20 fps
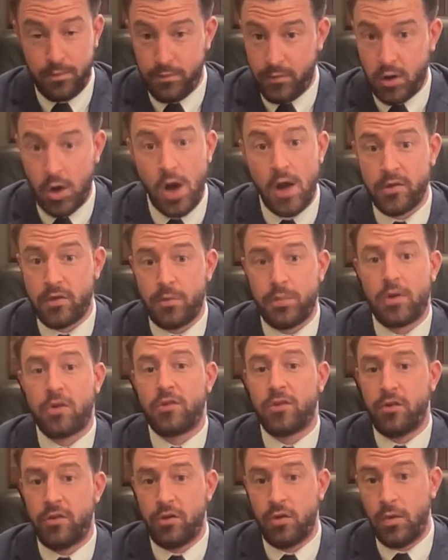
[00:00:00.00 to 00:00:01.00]
cause a
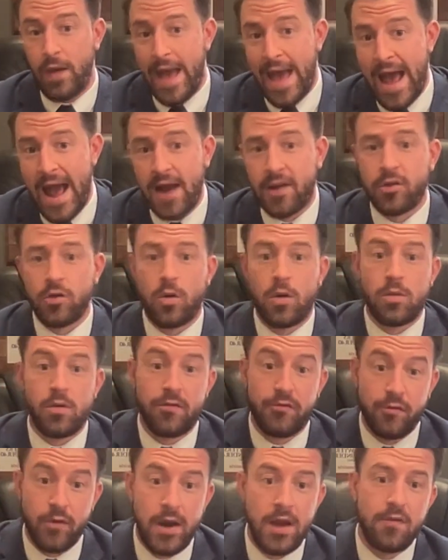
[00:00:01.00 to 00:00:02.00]
person to act or
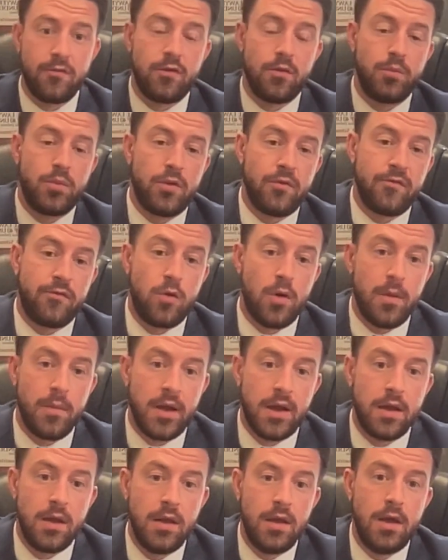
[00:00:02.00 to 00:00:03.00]
refrain from performing
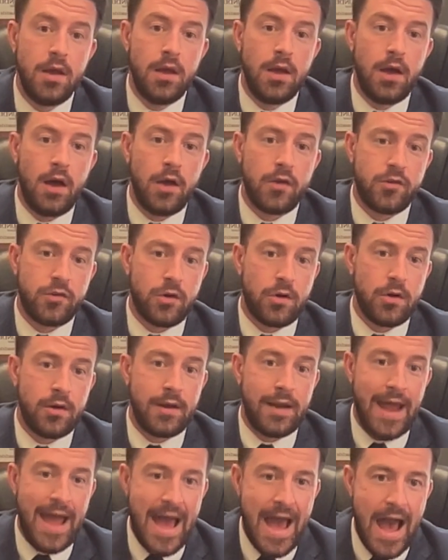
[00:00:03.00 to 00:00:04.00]
a certain
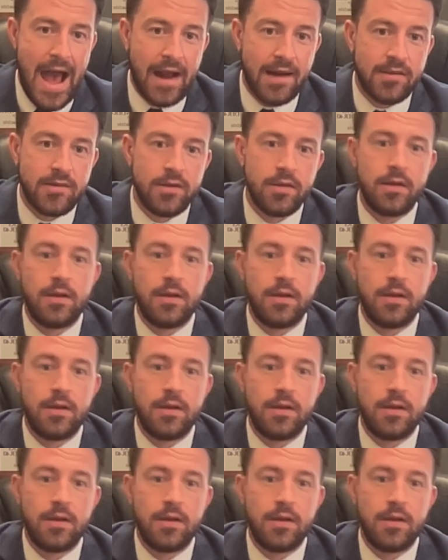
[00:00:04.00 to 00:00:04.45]
act.